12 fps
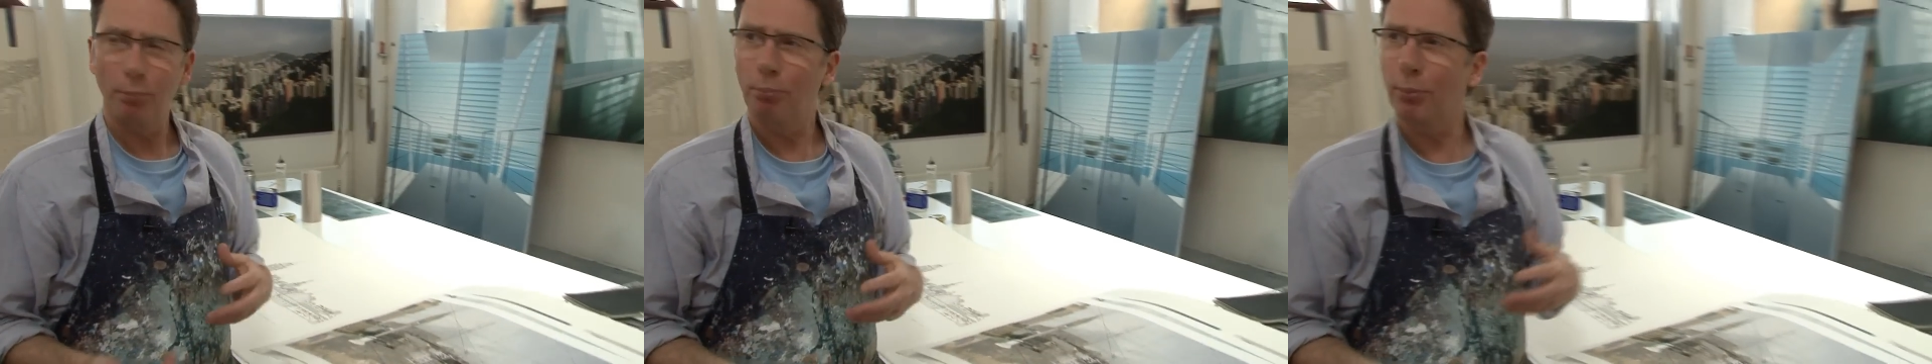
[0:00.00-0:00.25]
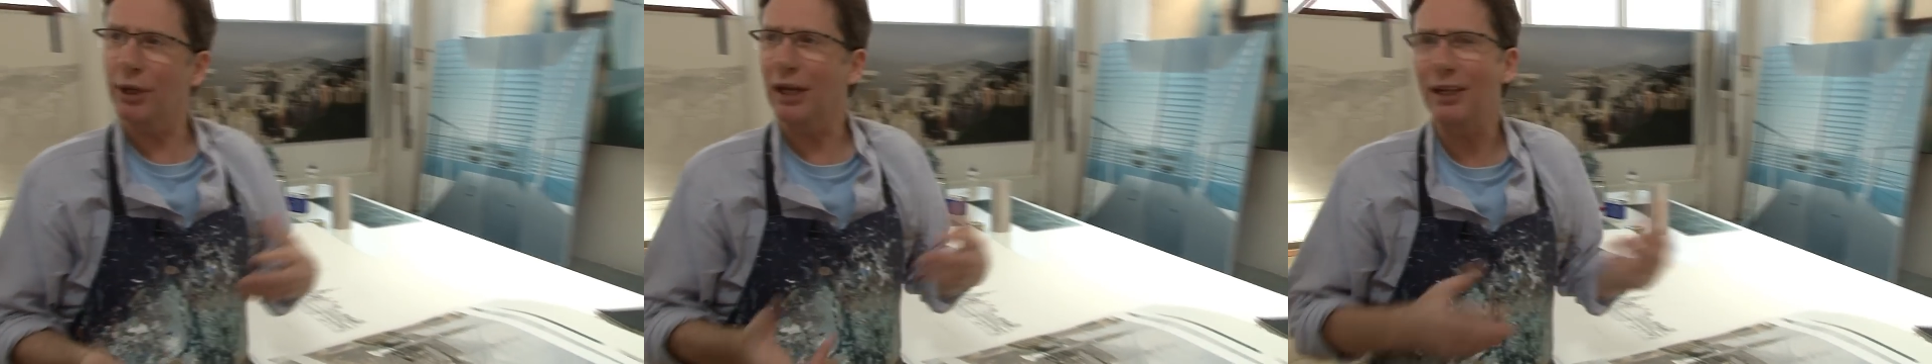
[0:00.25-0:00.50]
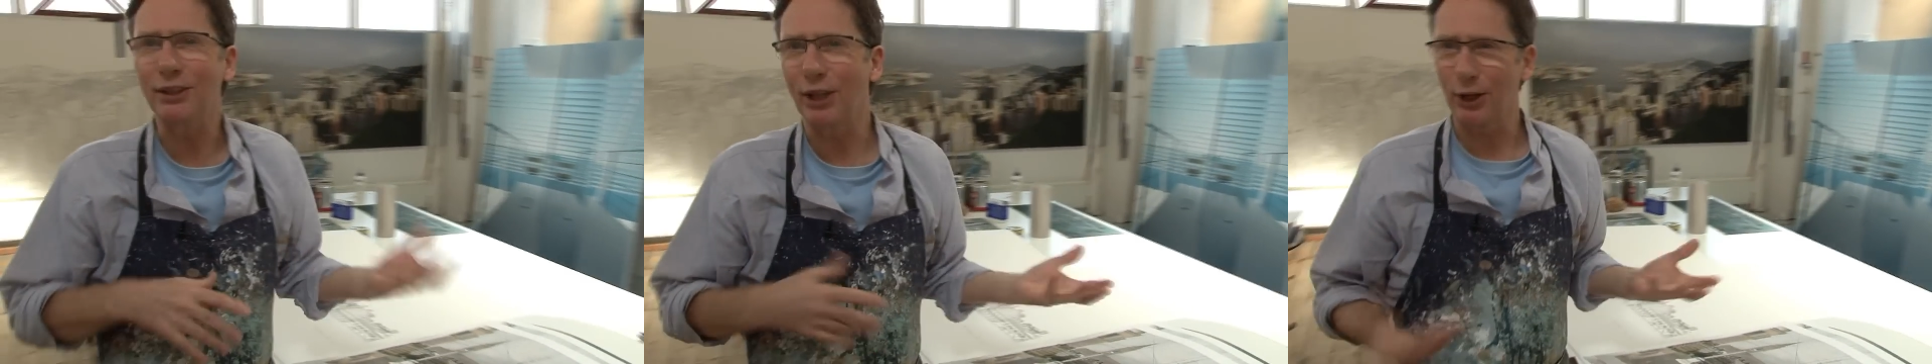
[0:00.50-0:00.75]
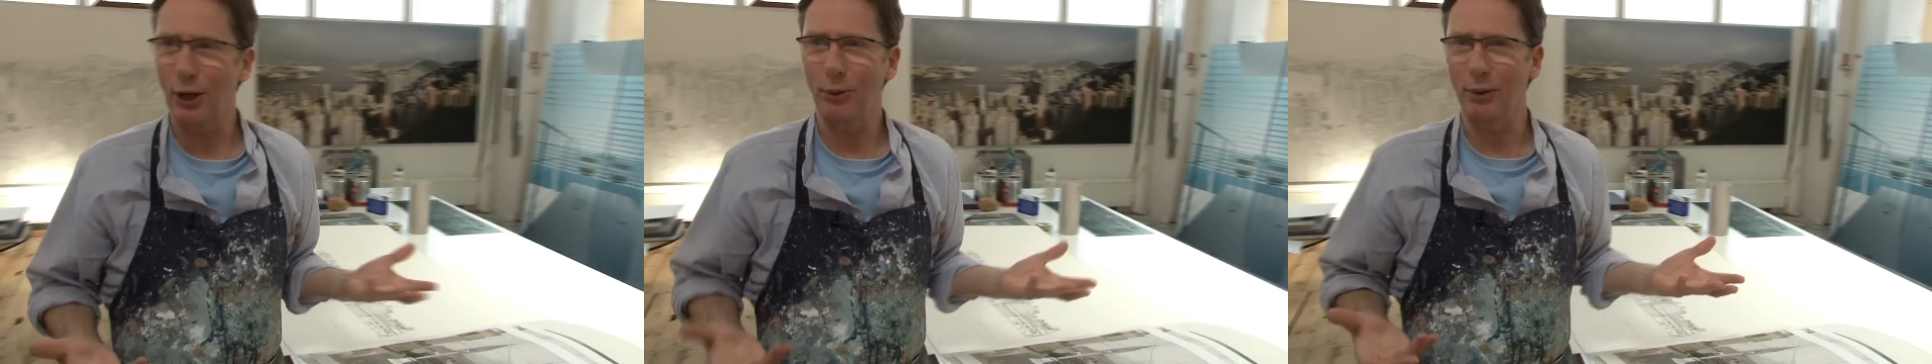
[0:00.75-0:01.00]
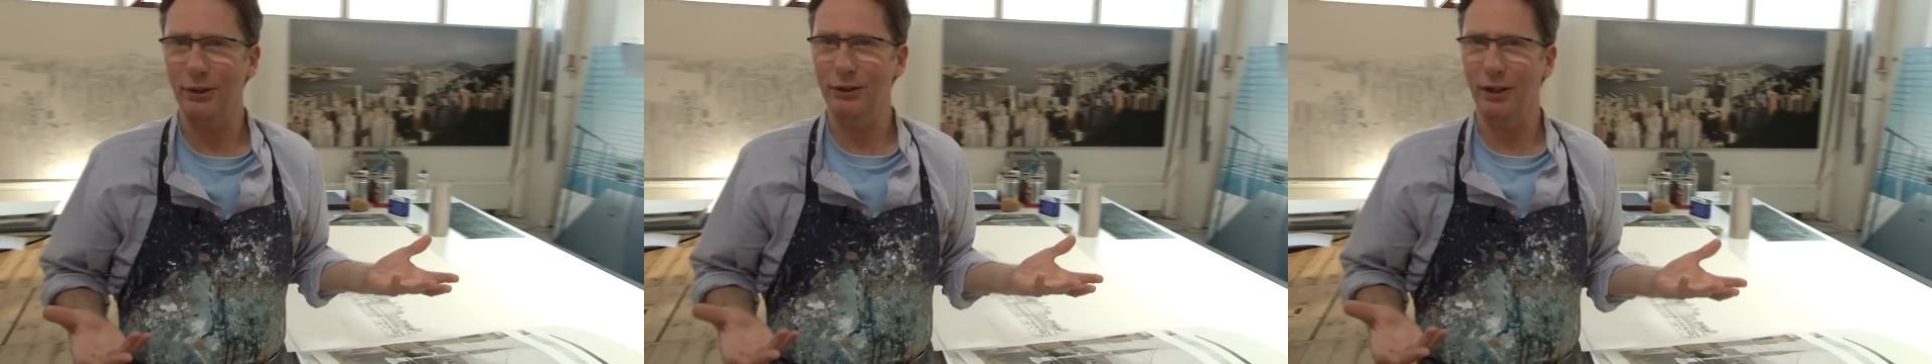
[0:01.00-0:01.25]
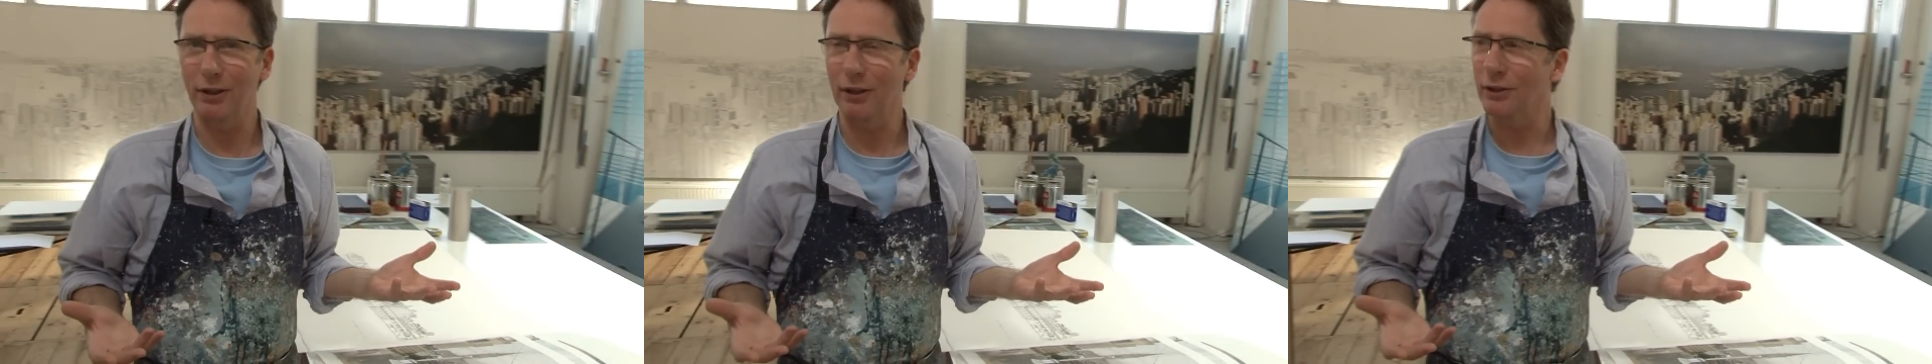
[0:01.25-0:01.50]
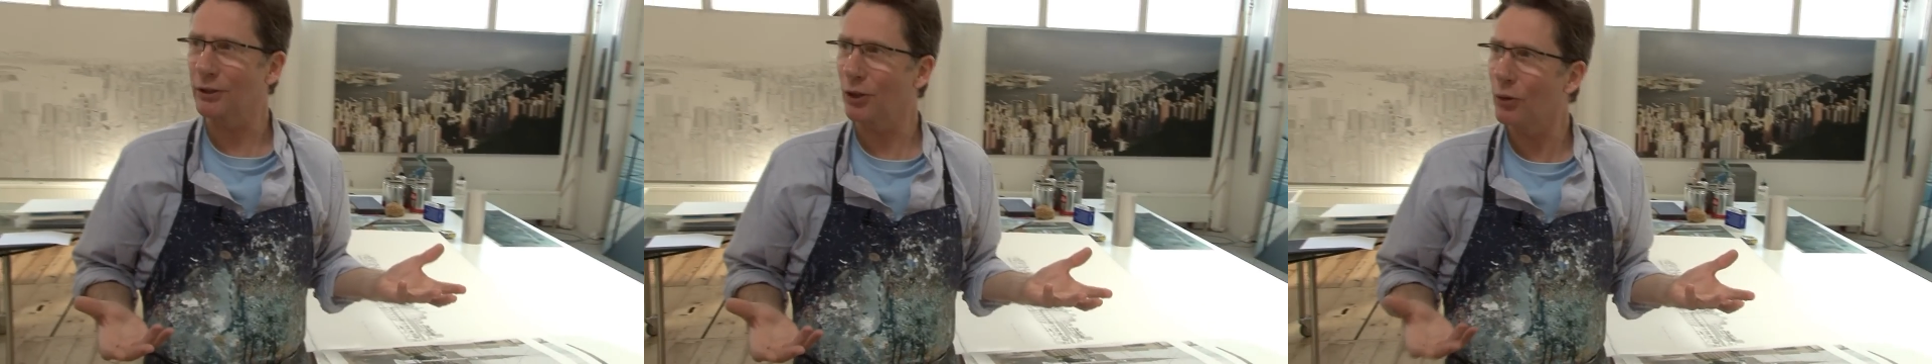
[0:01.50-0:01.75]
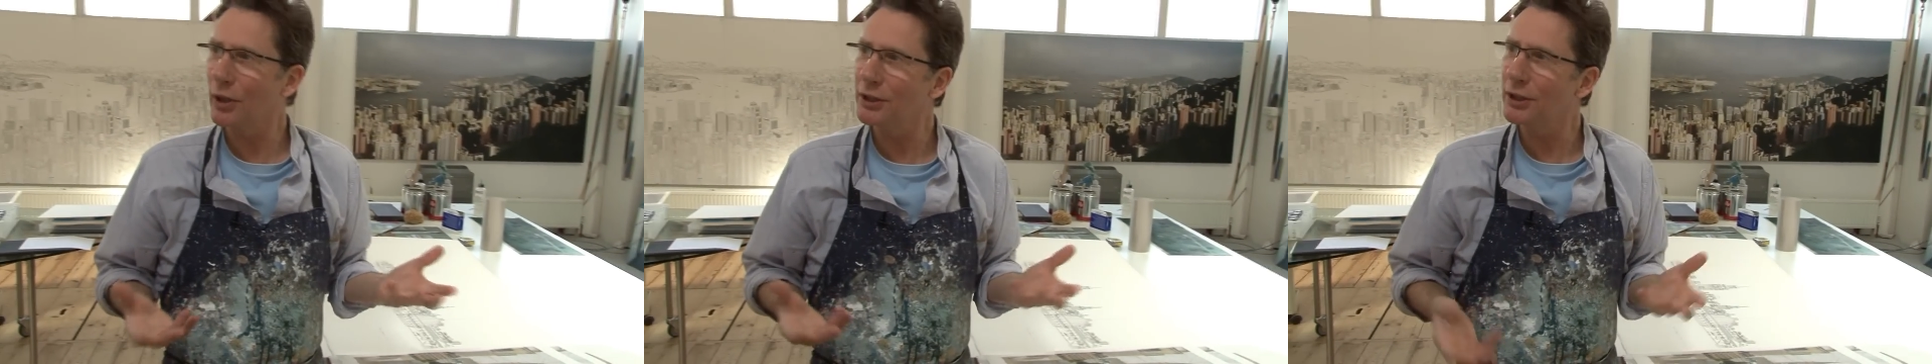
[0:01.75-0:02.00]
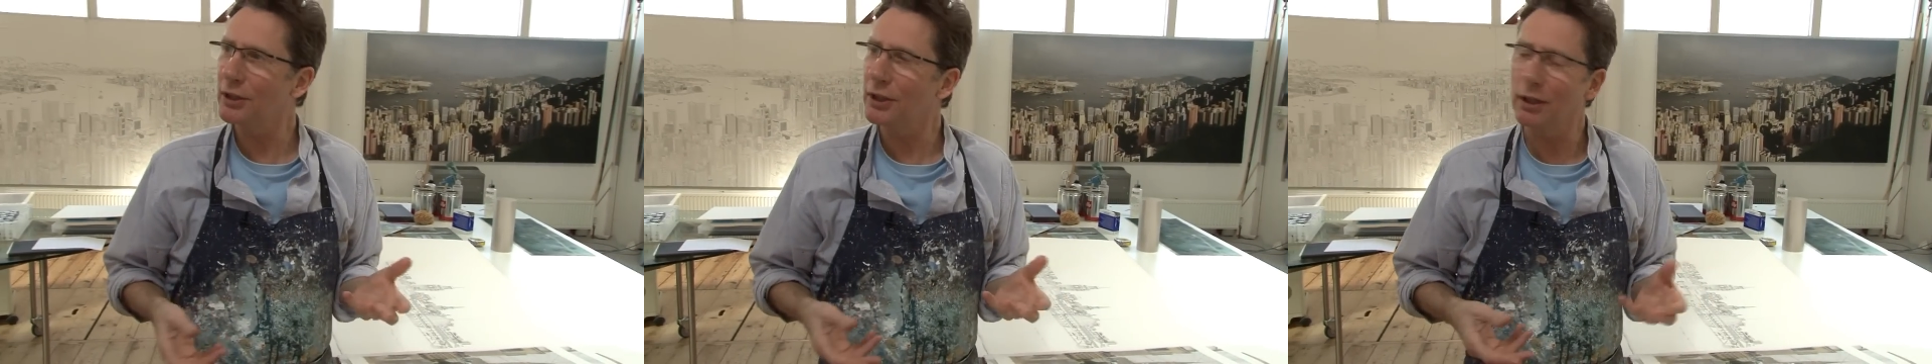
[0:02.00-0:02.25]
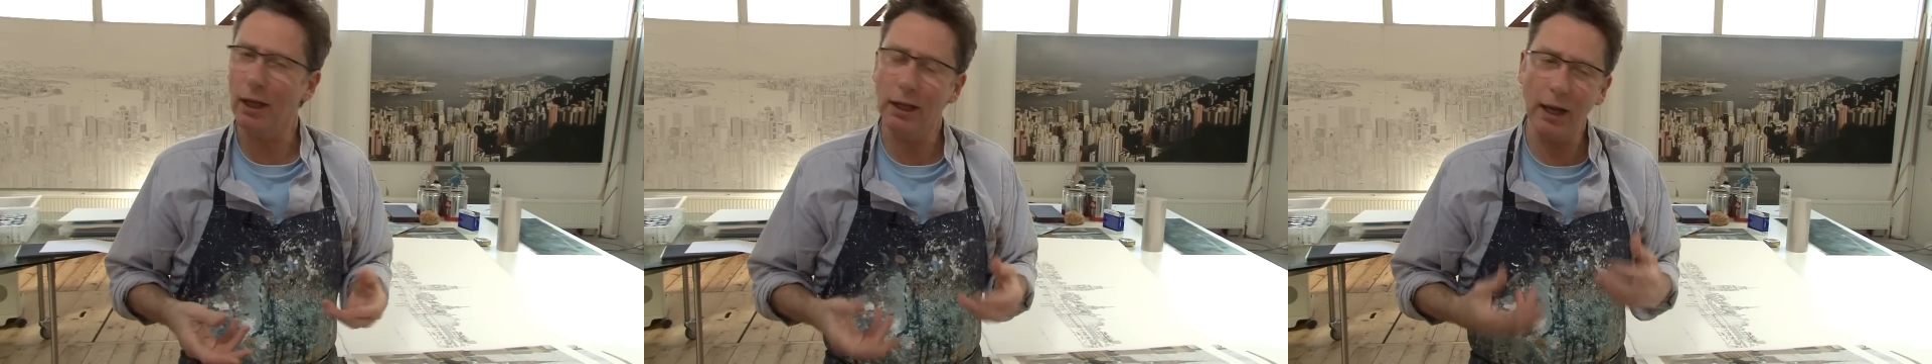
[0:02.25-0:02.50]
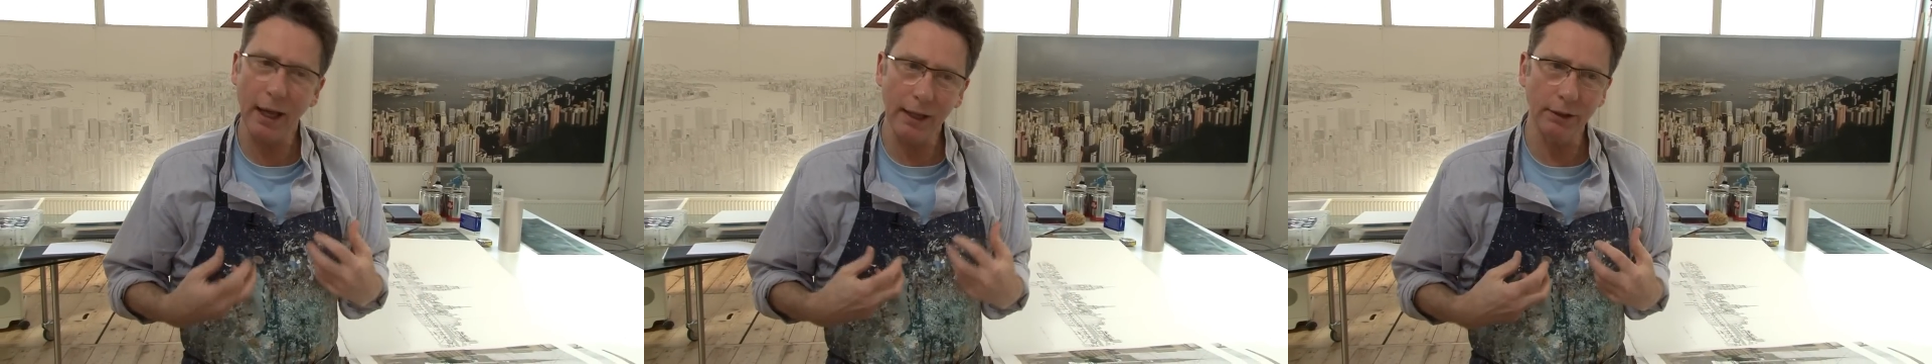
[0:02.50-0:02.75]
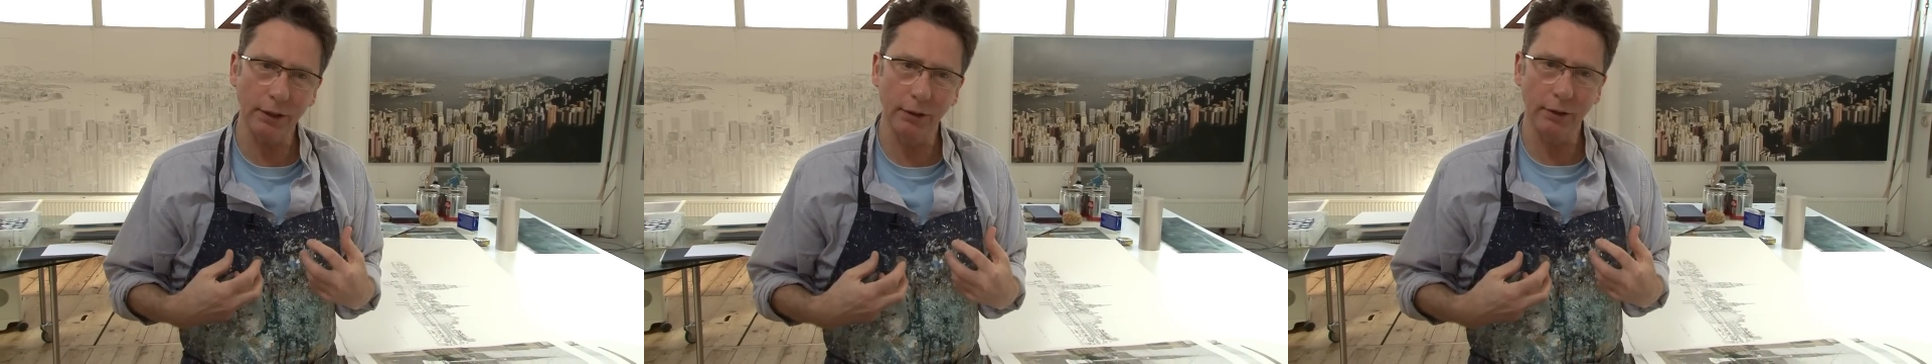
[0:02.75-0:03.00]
but is it coincidence, or is it an innate